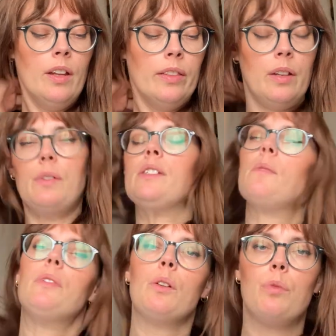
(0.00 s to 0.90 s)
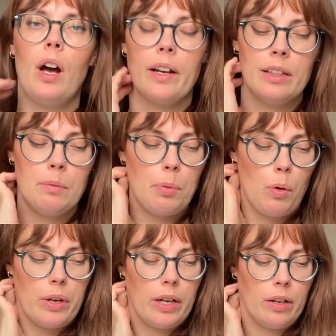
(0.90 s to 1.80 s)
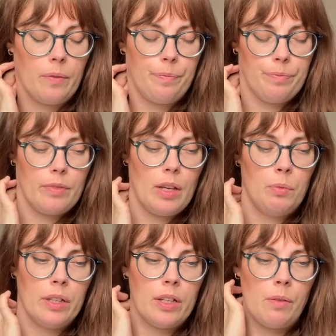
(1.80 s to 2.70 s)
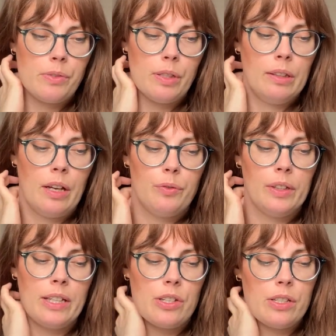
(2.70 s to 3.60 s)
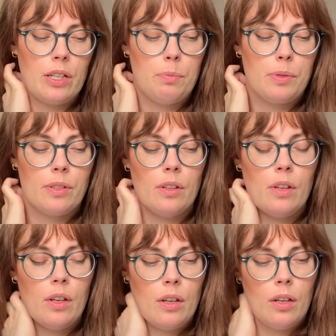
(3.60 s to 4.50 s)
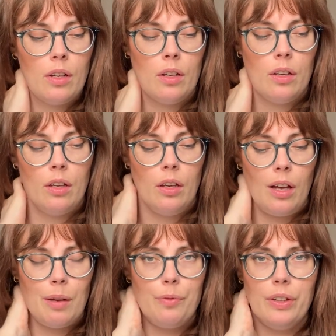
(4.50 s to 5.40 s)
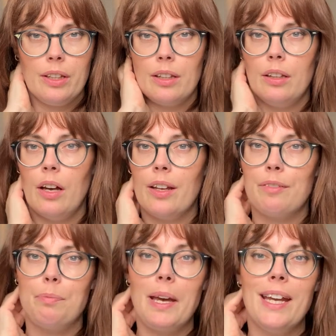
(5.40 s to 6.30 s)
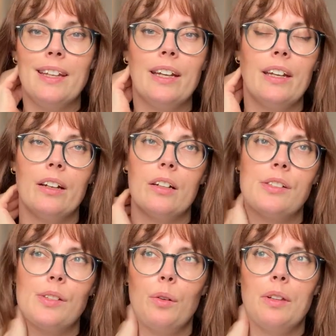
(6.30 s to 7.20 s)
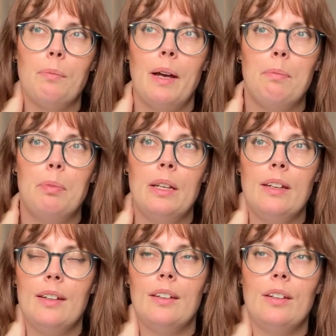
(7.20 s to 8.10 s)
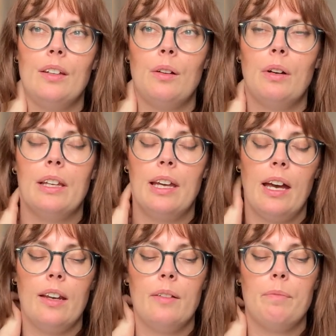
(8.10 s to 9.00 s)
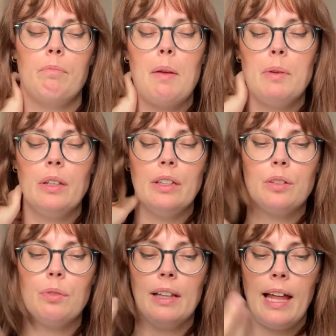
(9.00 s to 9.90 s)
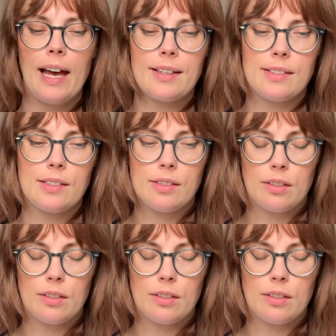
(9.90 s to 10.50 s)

There is something rocking the boat here. And when it comes to love relationships, I'm feeling a lot of pain here. So there might be, you know, again, maybe you need to relax